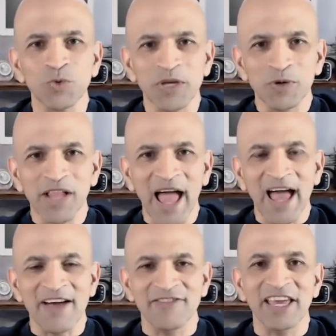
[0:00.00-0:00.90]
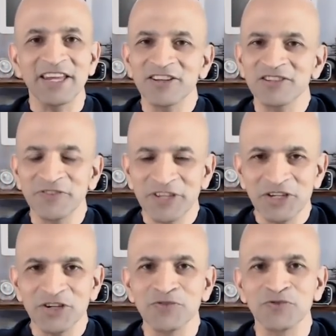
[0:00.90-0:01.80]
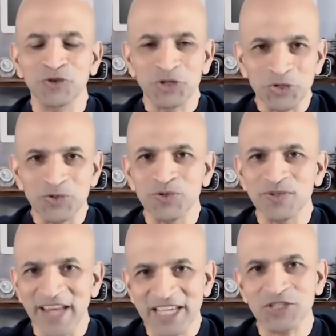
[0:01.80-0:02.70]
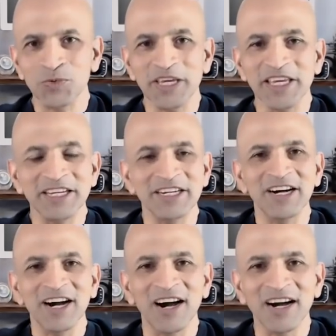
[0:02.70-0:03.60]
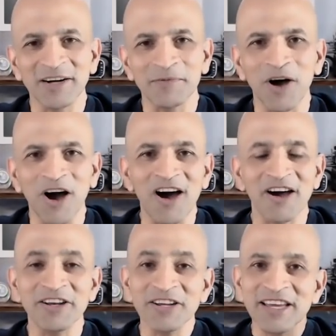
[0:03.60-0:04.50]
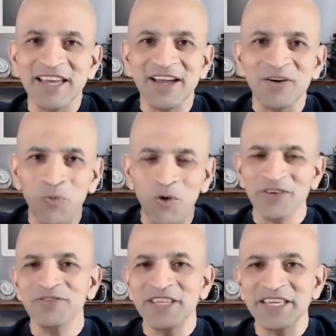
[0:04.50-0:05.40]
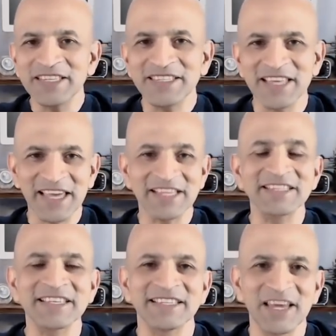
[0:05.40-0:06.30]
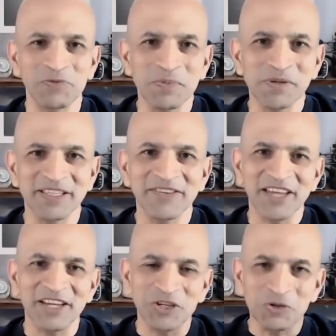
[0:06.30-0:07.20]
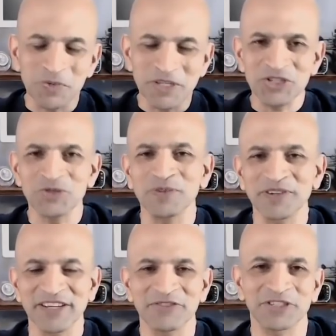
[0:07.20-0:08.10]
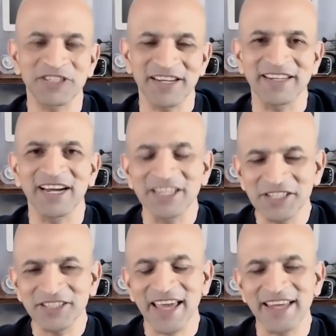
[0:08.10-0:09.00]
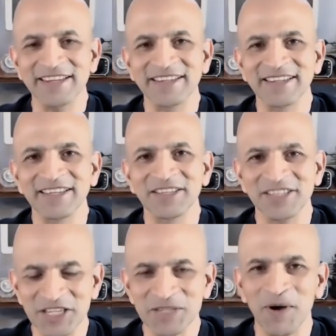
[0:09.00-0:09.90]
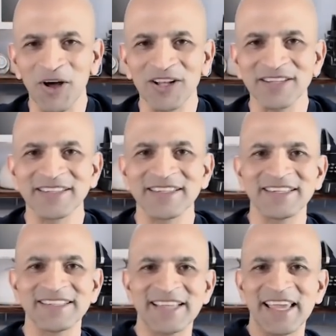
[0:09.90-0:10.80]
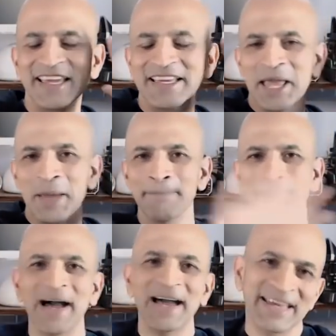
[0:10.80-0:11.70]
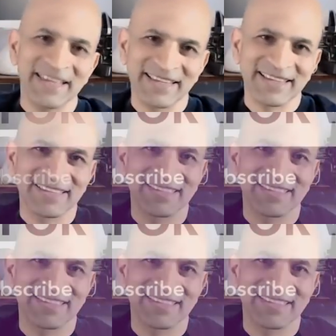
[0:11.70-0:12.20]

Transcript: we will have another video for you next week on one of these things that we believe that you will be super interested in. Until then, this is Paul saying bye.